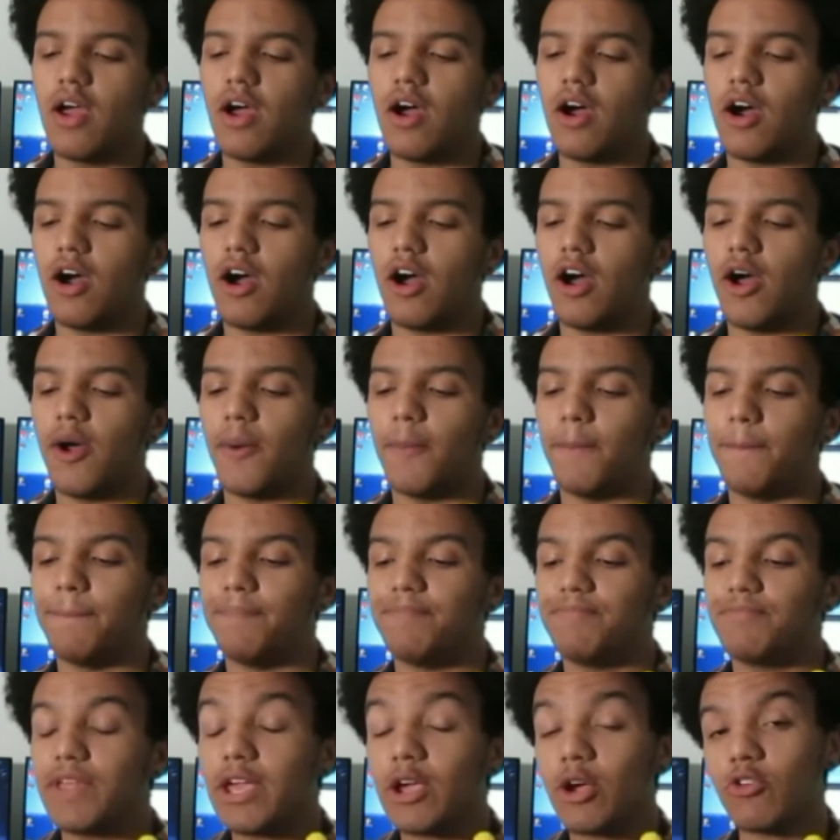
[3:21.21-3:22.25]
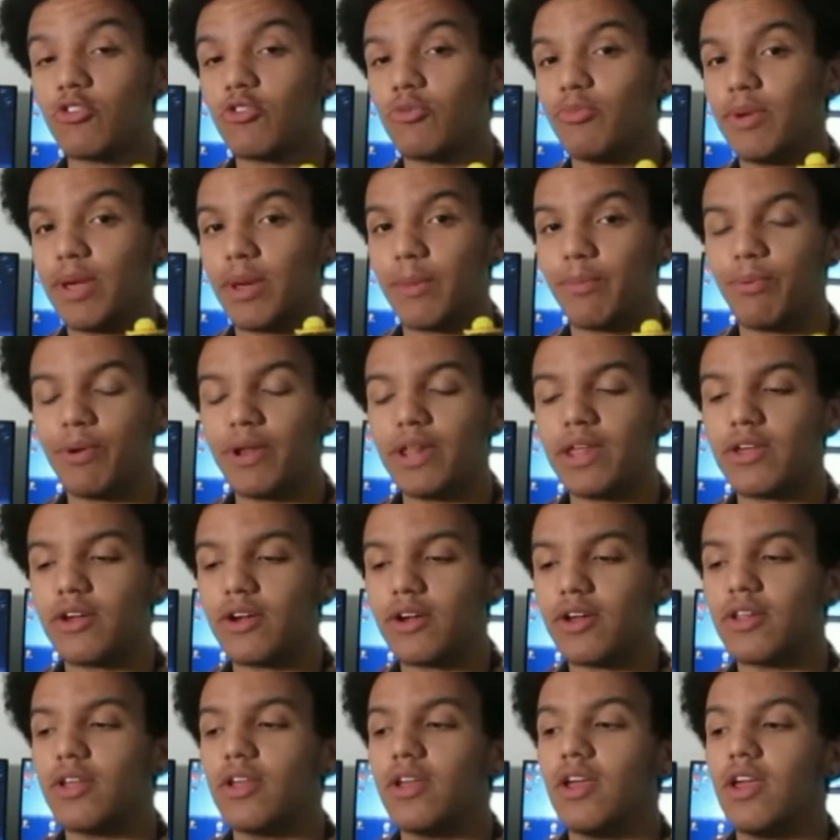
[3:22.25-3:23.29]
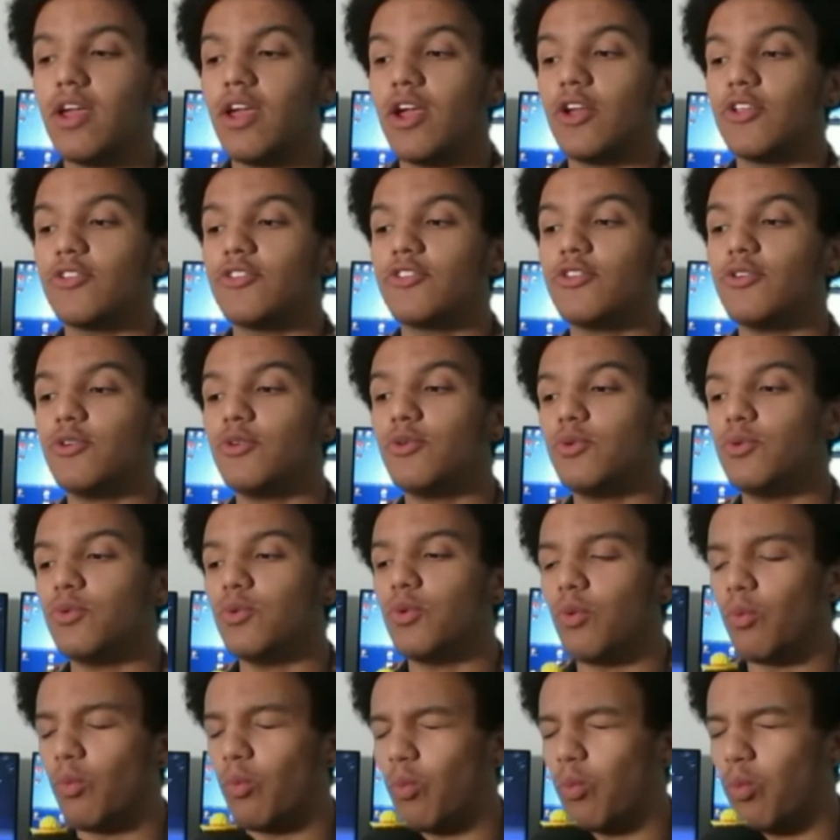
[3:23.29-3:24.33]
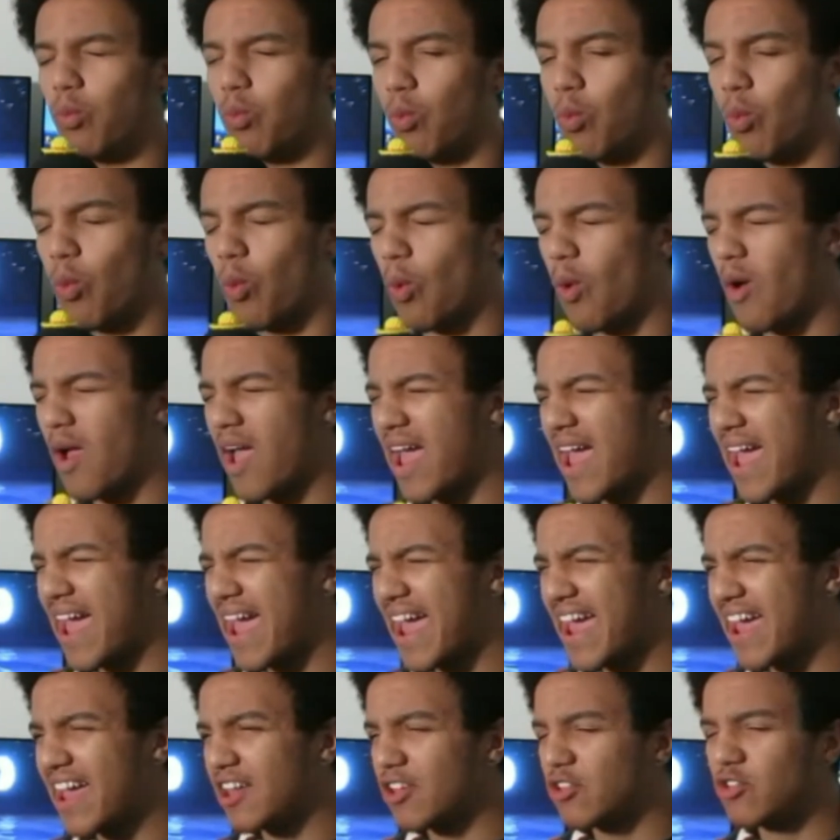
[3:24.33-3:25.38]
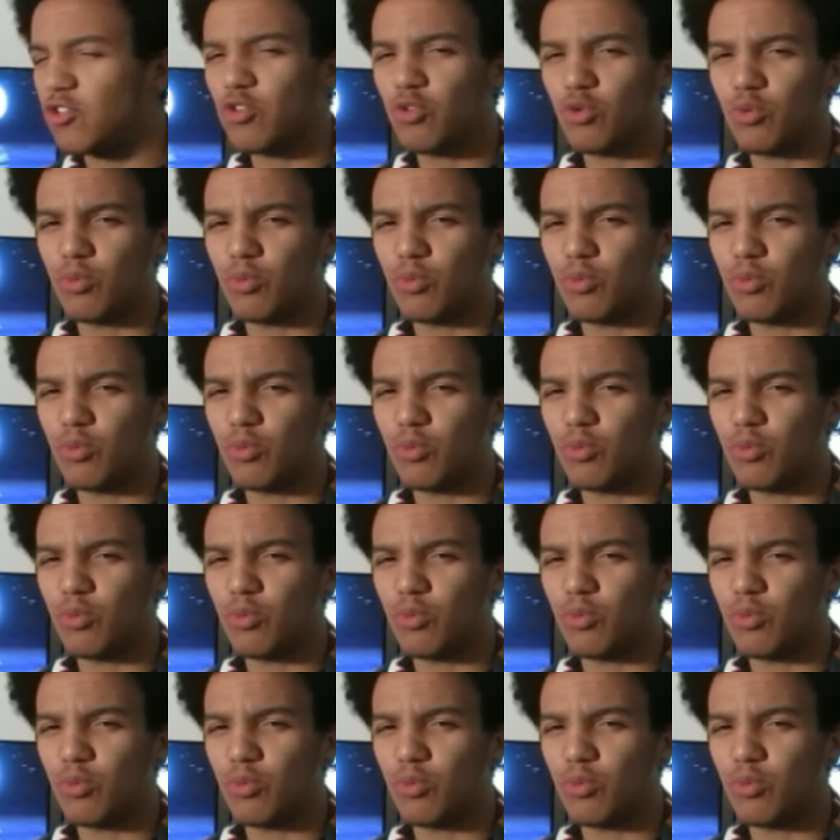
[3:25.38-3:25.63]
It goes from being pretty good to way too